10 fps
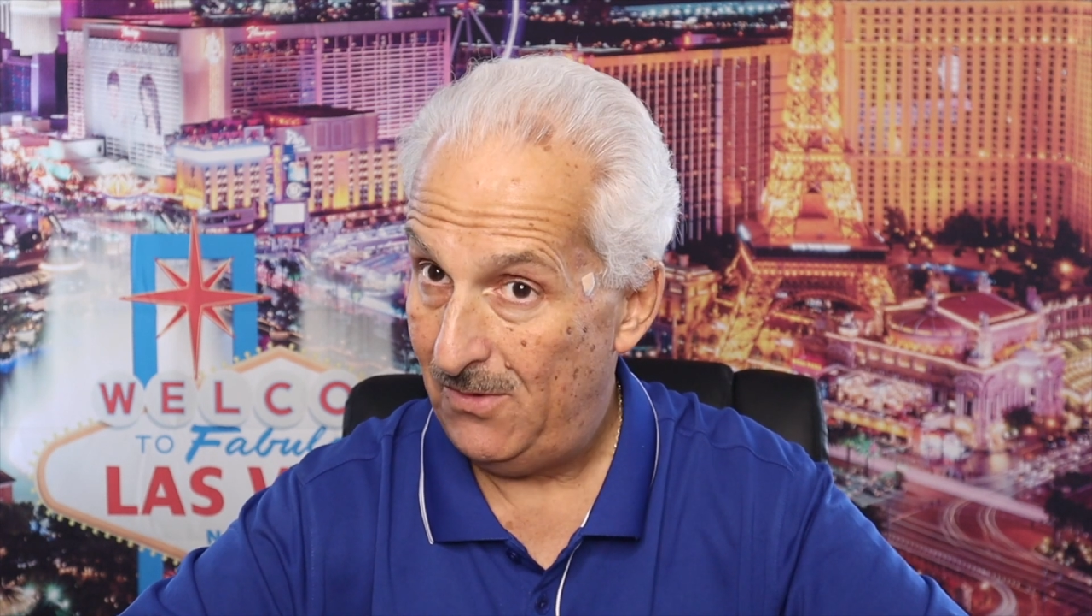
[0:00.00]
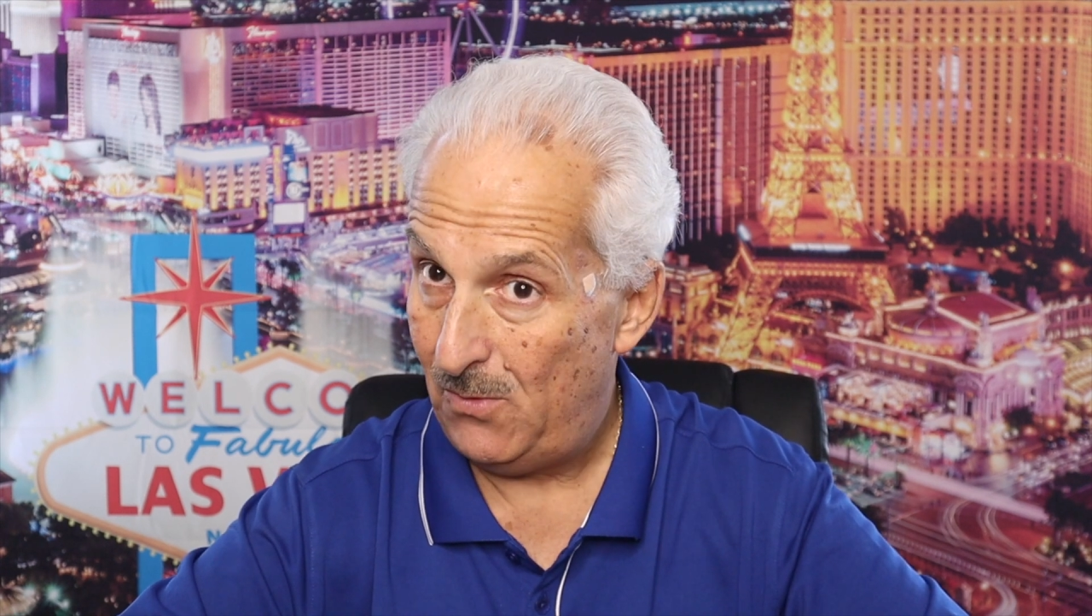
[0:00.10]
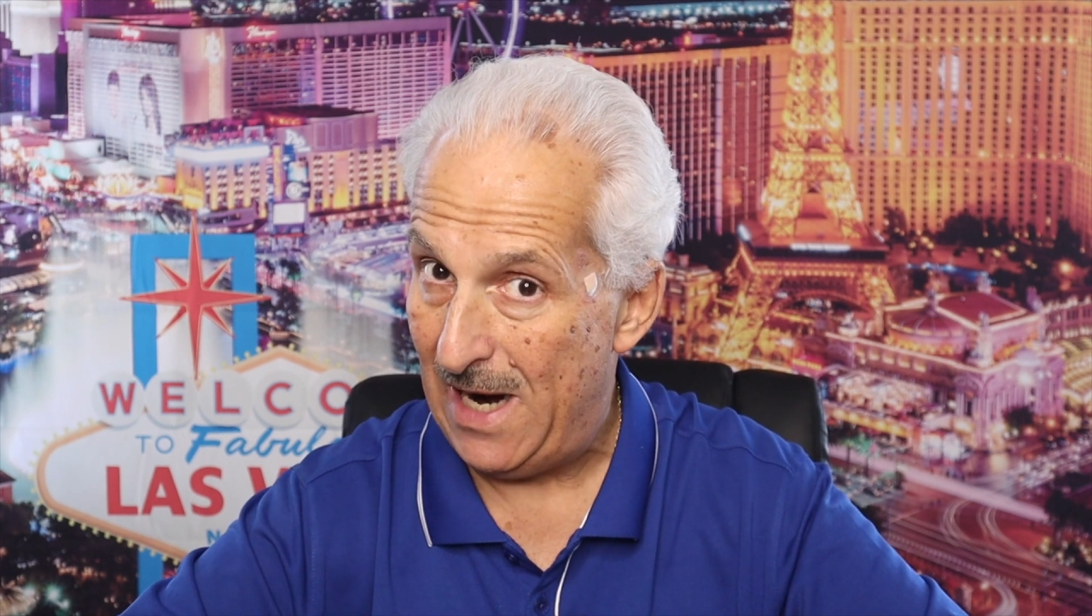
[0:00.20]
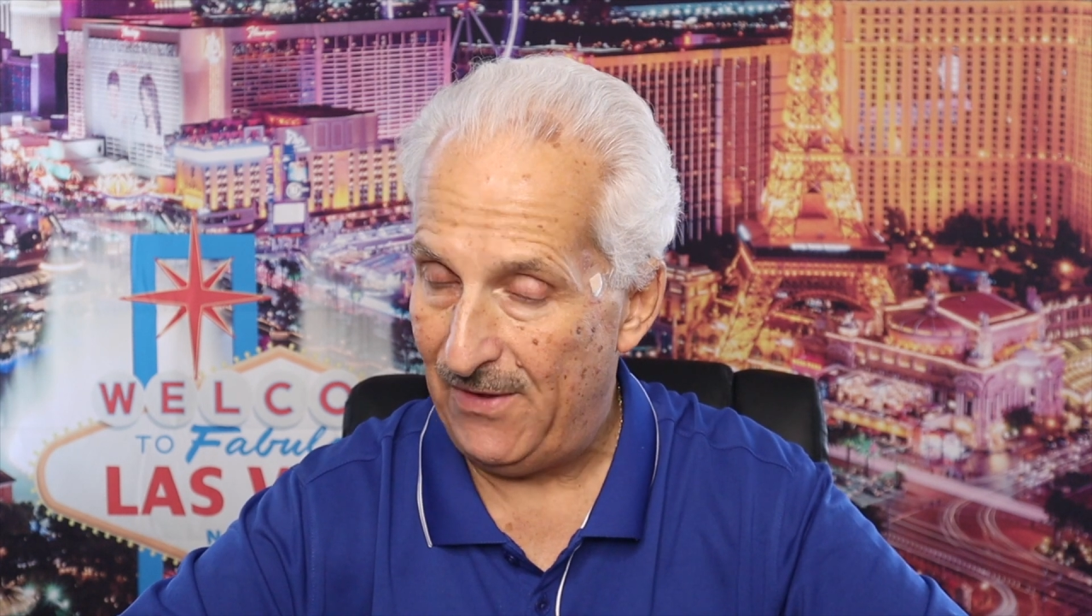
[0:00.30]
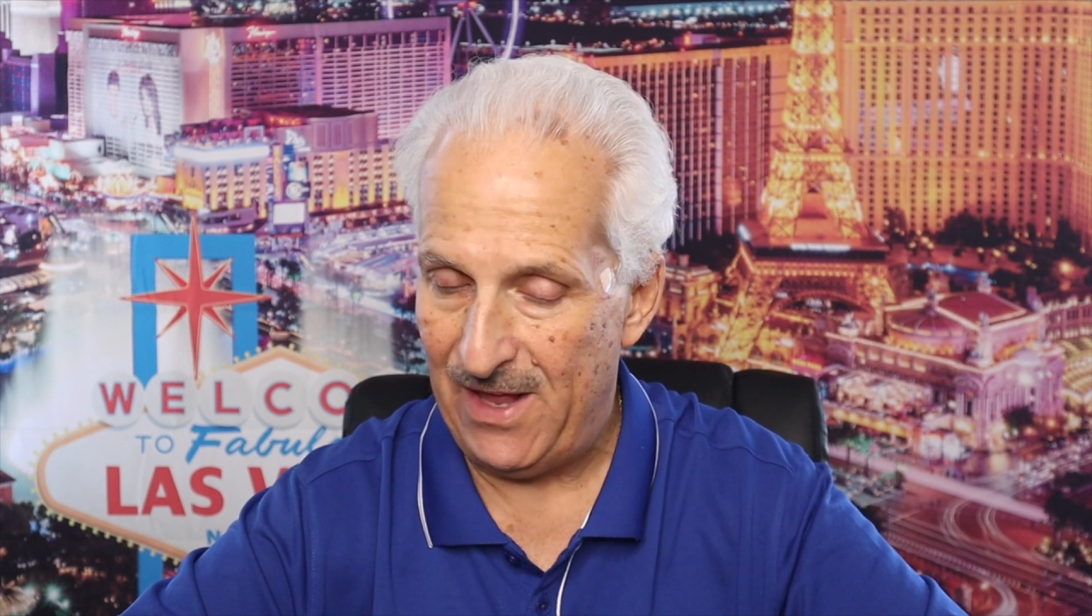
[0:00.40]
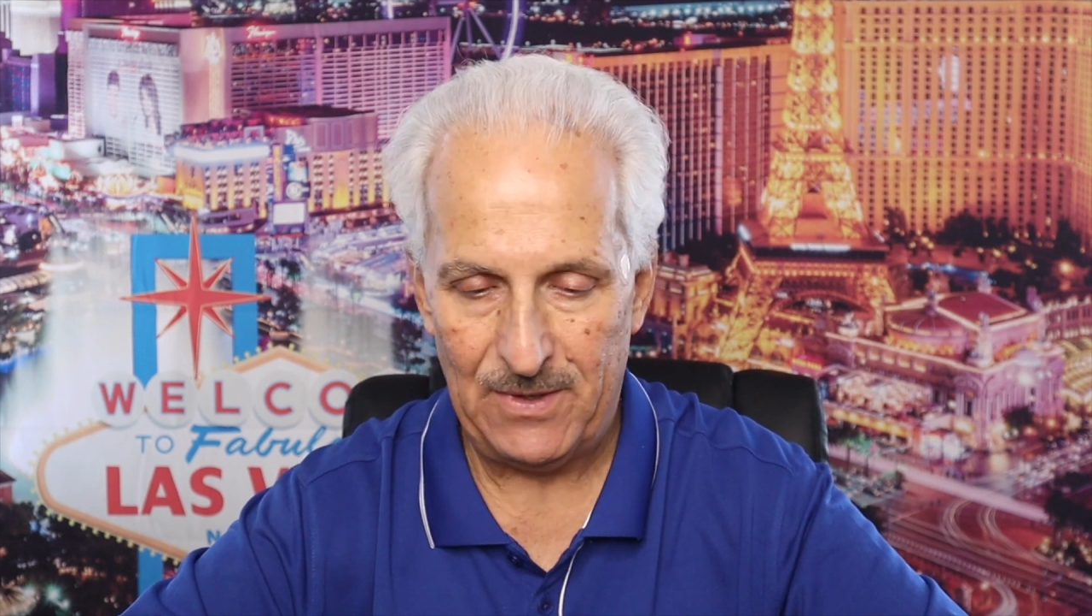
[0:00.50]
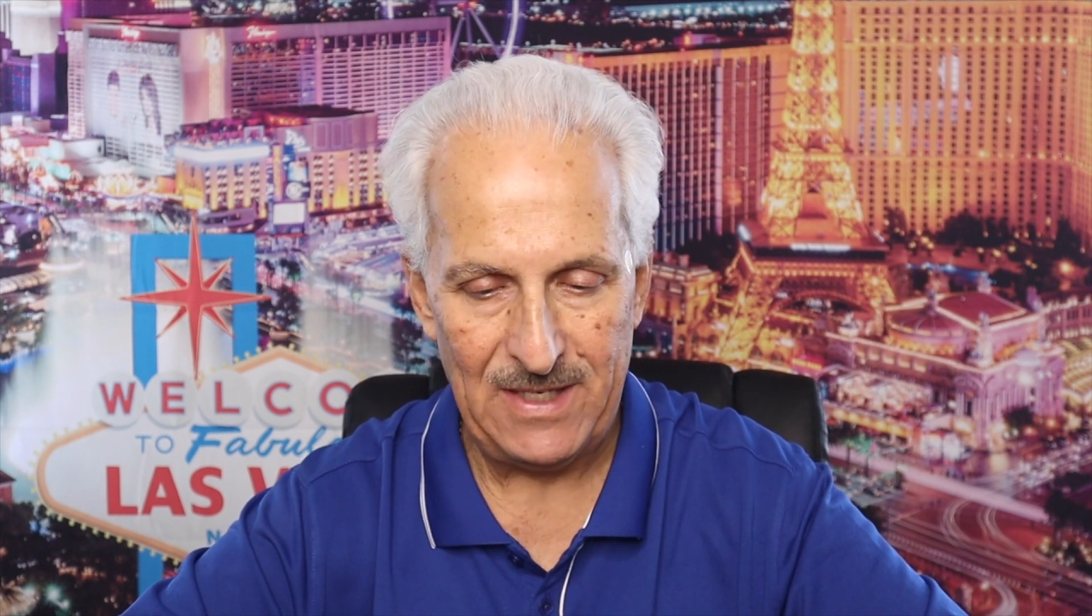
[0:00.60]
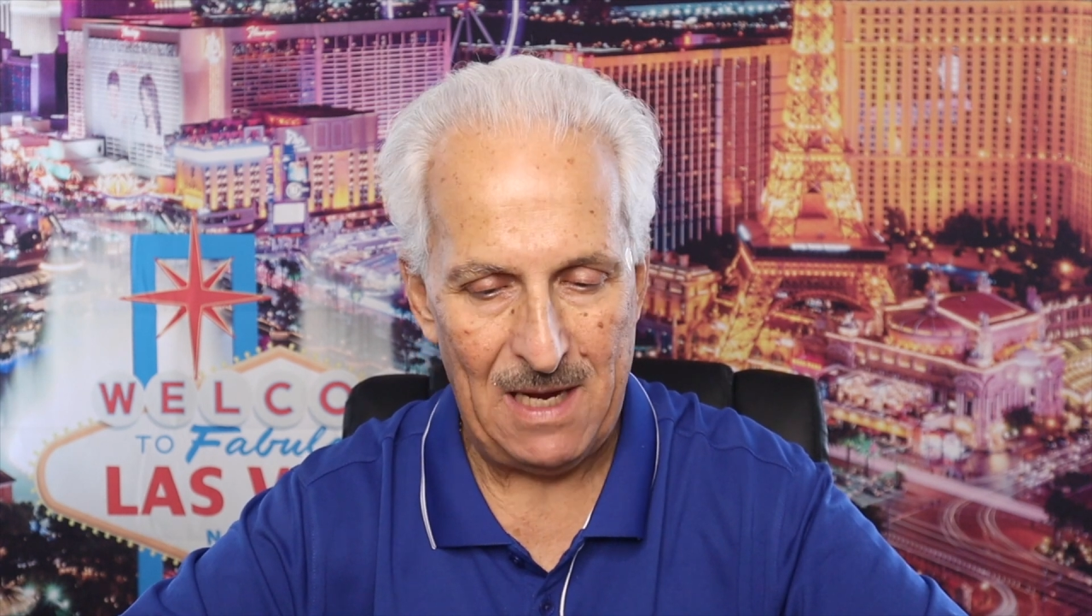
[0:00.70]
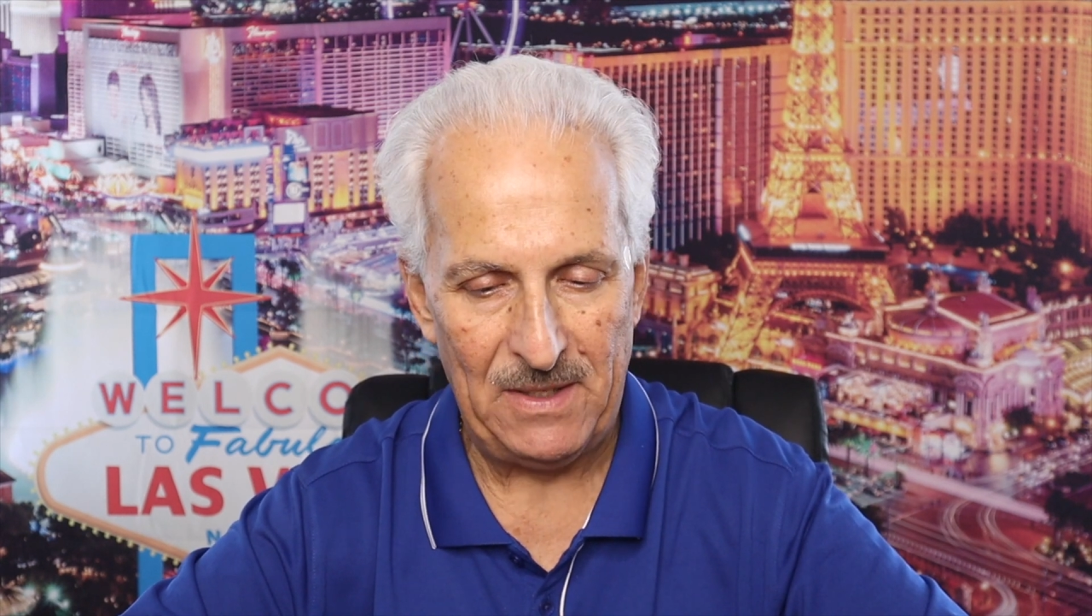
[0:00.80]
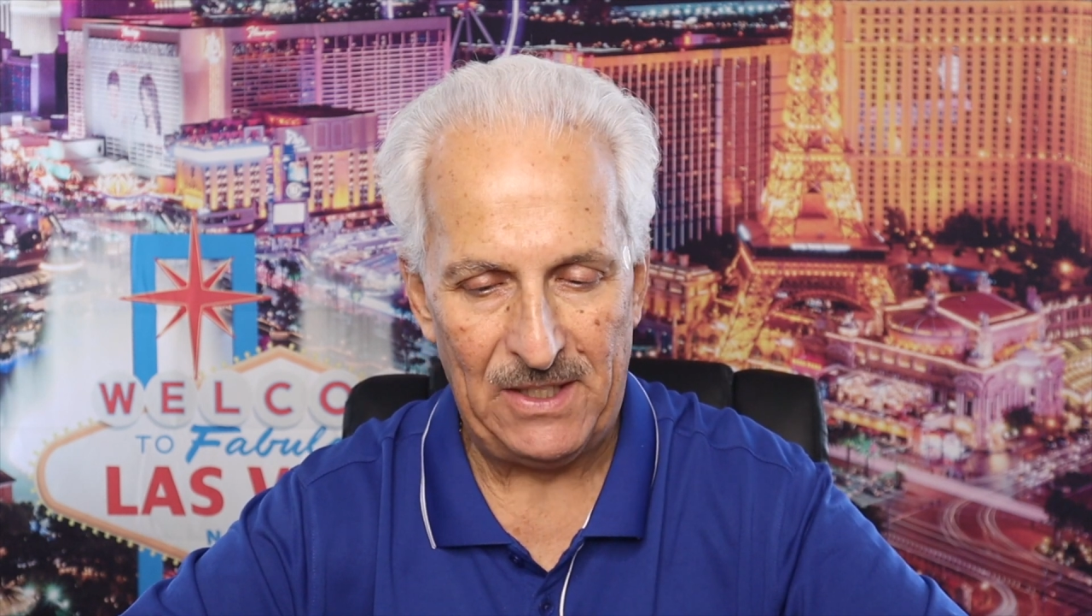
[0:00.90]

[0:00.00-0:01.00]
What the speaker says: Wow, that would not be